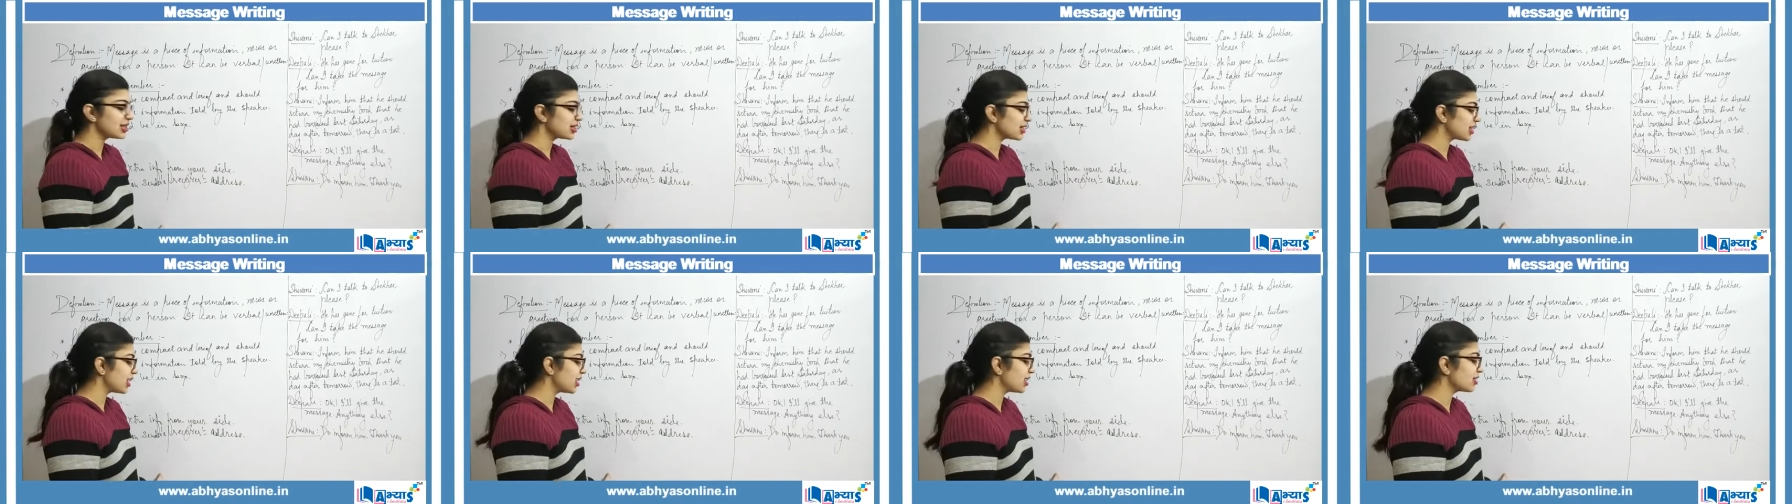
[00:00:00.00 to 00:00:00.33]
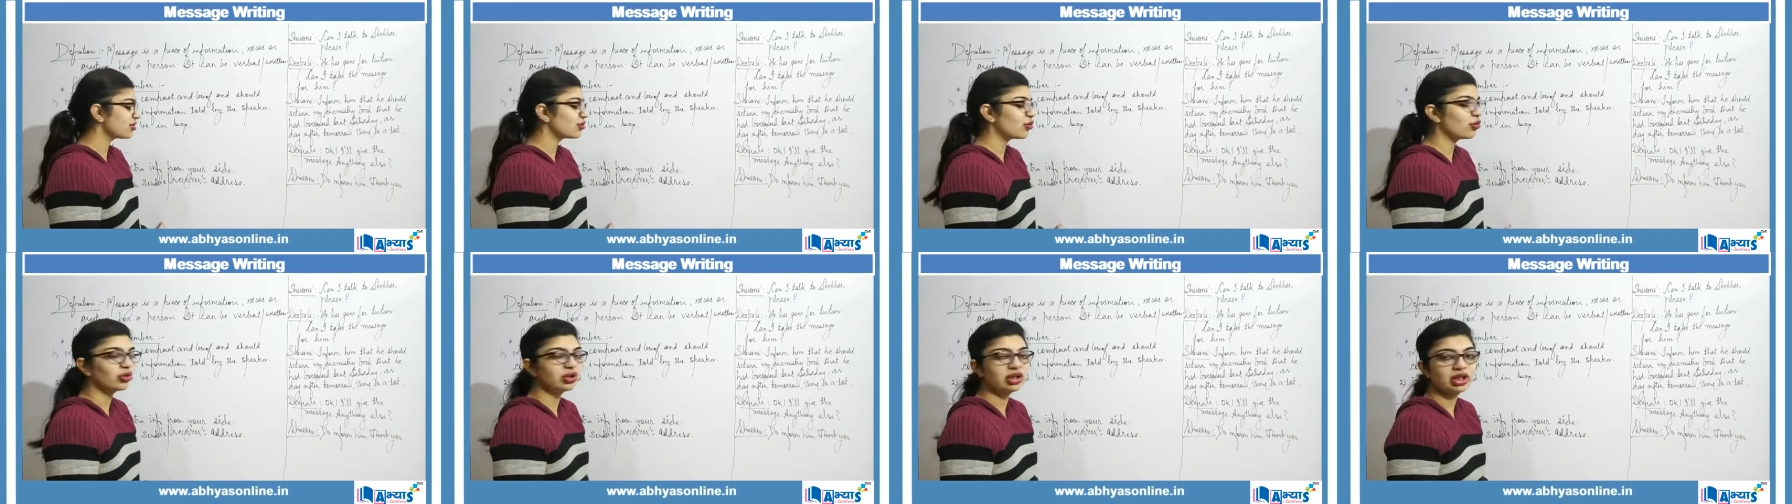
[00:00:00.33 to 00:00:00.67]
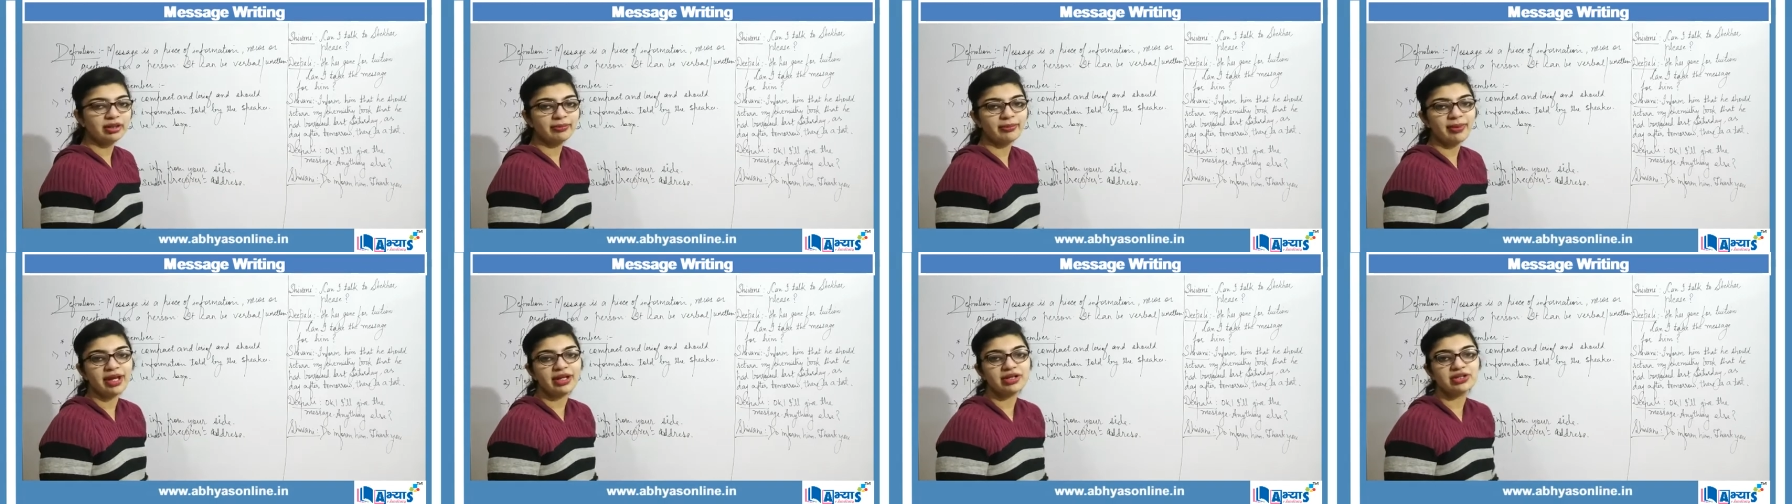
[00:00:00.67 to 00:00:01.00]
is only
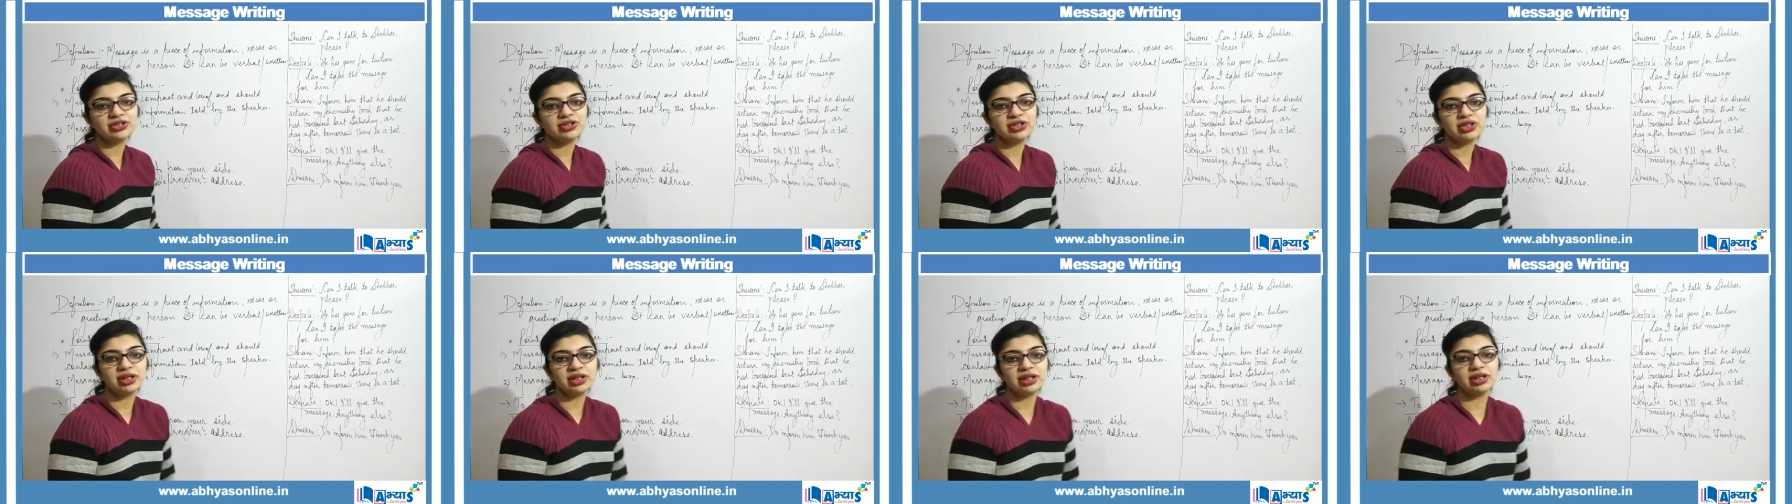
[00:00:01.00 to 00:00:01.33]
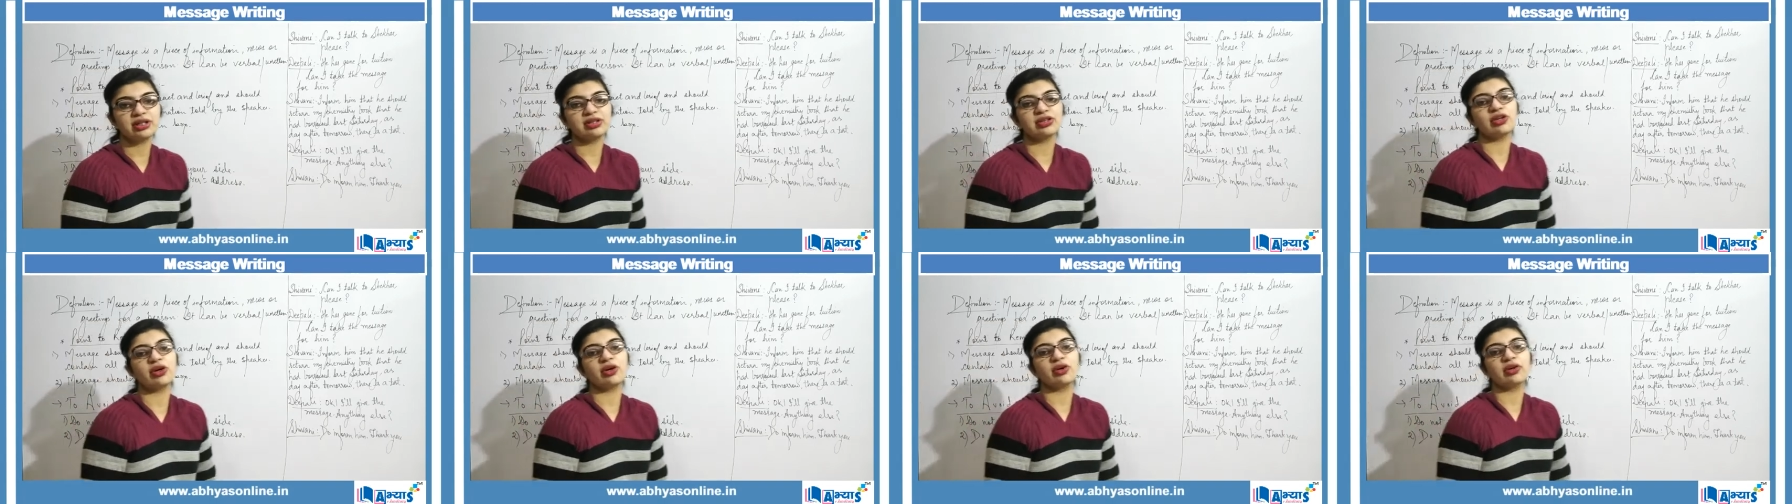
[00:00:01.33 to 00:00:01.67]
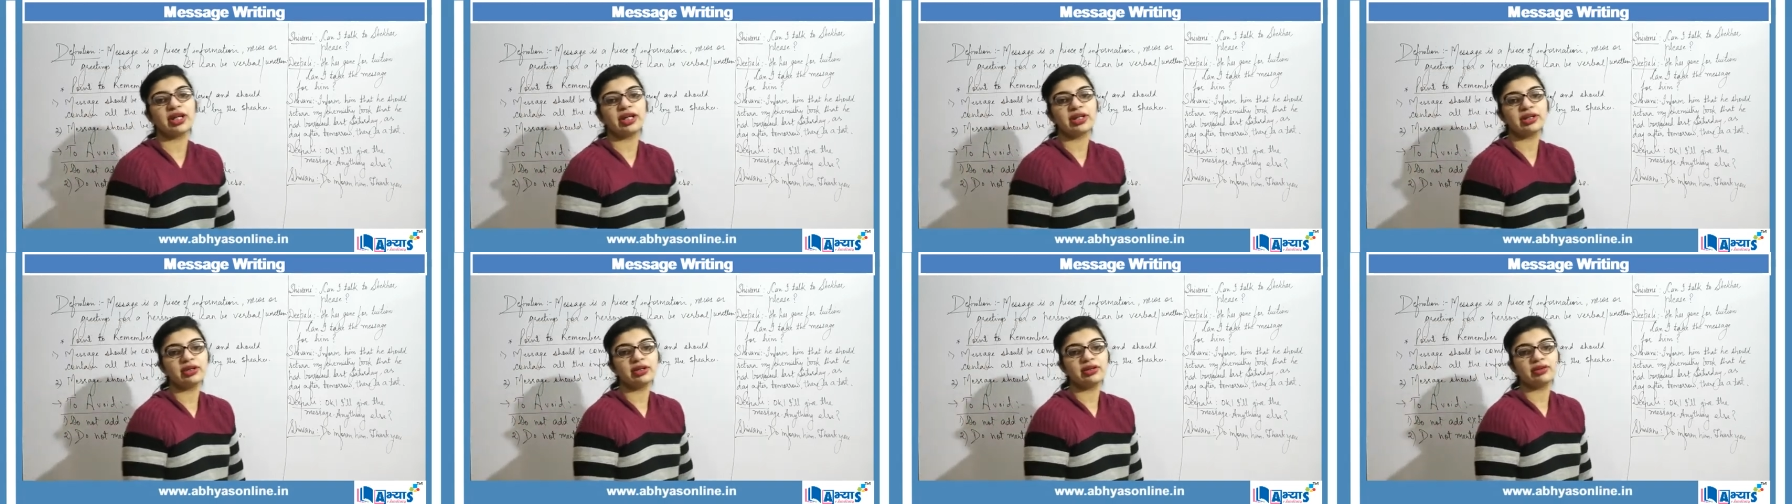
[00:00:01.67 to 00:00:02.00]
mentioned
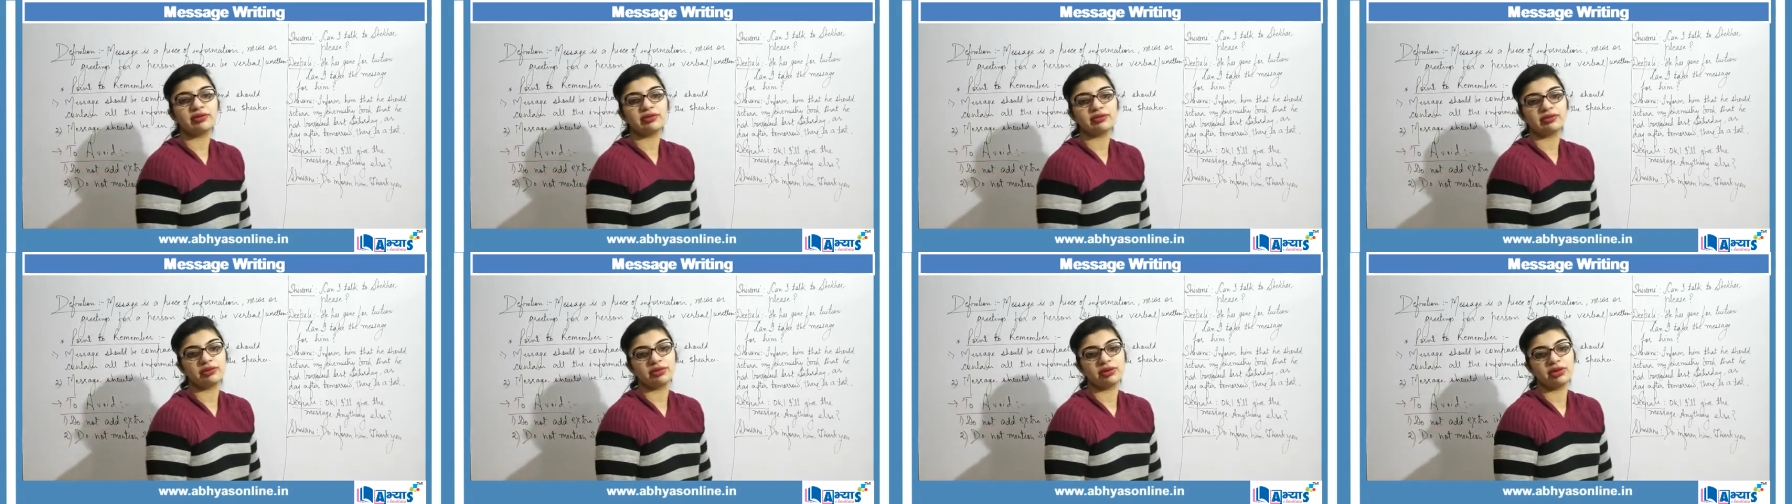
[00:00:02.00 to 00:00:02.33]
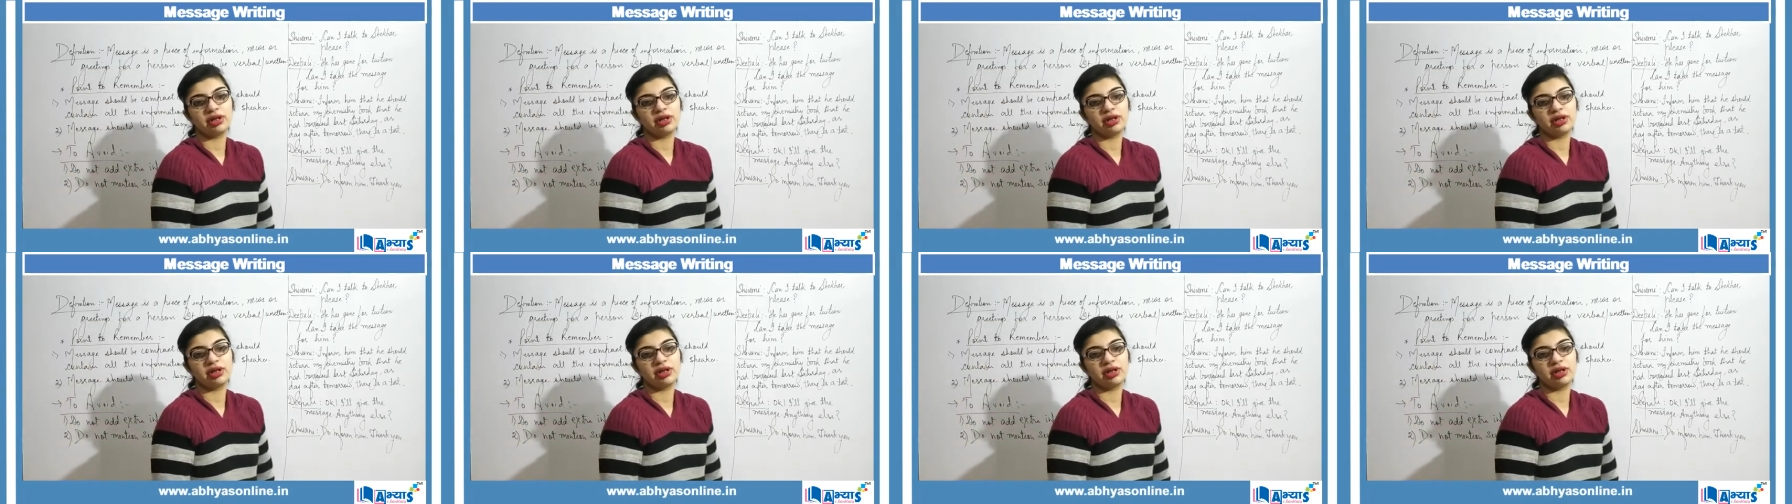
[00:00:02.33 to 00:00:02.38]
during